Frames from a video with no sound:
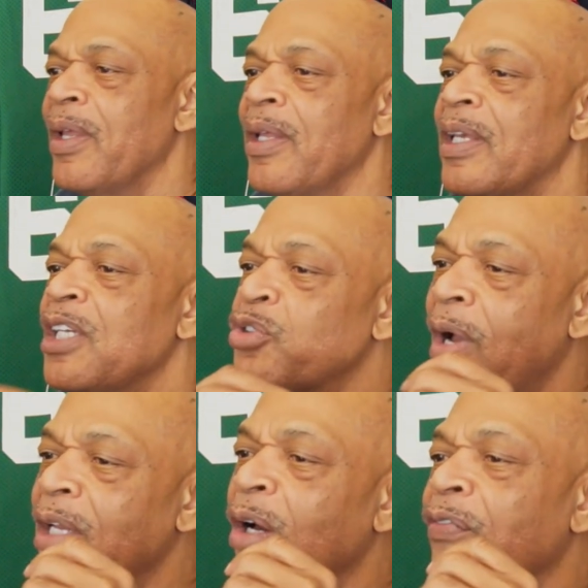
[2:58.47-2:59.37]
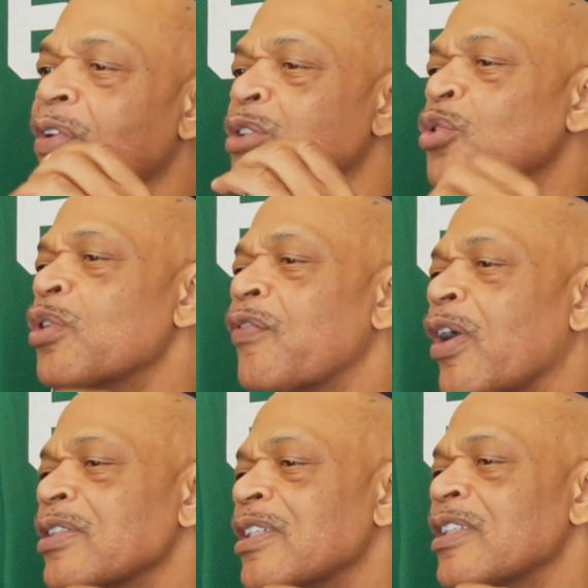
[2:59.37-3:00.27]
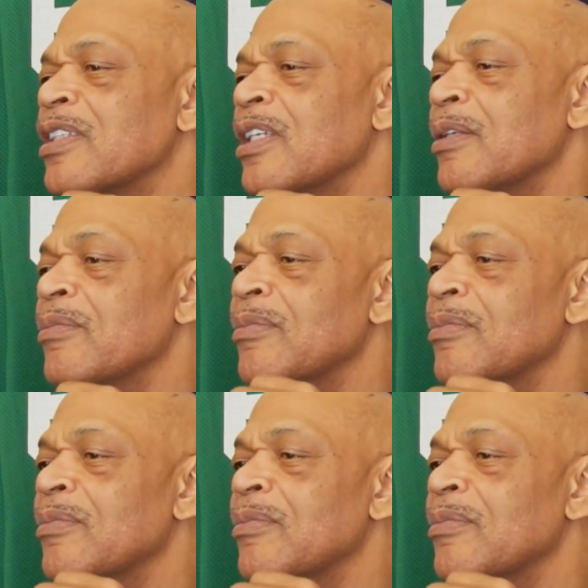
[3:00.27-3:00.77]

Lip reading: He tried out for the junior varsity team,